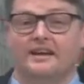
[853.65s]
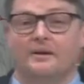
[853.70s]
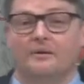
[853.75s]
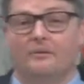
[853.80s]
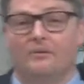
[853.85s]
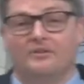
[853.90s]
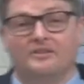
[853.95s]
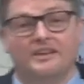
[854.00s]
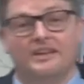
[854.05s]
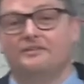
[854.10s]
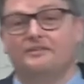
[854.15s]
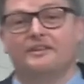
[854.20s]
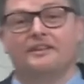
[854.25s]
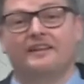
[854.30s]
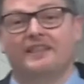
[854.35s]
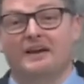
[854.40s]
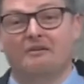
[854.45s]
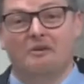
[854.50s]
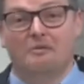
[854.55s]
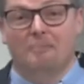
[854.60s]
It wasn't even
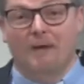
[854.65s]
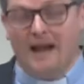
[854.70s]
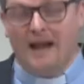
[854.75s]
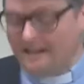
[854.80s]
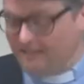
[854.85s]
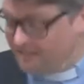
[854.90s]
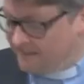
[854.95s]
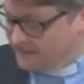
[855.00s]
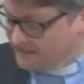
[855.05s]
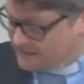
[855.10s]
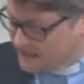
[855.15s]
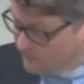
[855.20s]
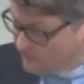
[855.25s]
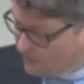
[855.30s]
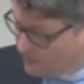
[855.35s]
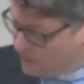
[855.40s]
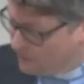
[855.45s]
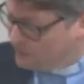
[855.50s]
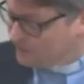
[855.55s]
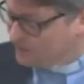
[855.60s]
that they were bad things, they
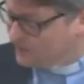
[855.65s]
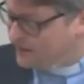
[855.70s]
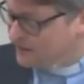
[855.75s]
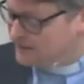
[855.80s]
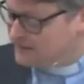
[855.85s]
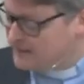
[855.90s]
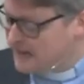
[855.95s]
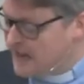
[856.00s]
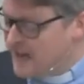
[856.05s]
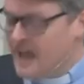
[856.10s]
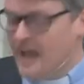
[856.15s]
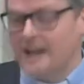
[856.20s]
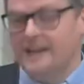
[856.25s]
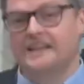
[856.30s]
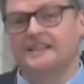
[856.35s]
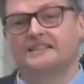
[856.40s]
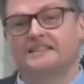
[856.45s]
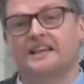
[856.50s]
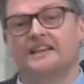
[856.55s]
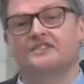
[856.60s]
were good things. And
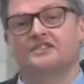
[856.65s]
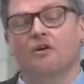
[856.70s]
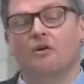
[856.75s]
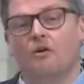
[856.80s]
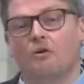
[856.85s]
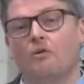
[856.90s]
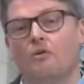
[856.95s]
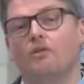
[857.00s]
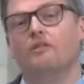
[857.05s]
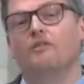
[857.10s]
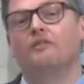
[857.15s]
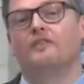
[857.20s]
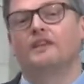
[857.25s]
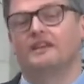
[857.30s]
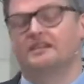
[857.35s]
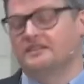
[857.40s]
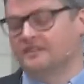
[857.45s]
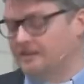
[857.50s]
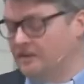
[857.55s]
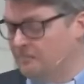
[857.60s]
he says, All of
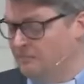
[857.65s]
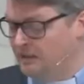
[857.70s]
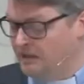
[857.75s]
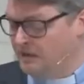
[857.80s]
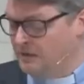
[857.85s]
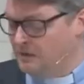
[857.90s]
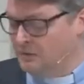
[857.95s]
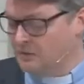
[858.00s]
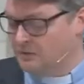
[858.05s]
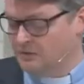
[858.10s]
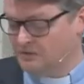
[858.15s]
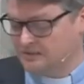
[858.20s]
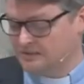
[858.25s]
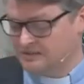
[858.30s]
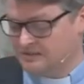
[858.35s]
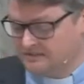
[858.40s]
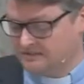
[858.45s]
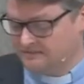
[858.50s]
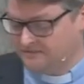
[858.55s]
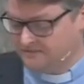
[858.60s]
this could be
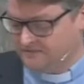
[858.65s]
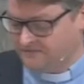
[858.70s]
yours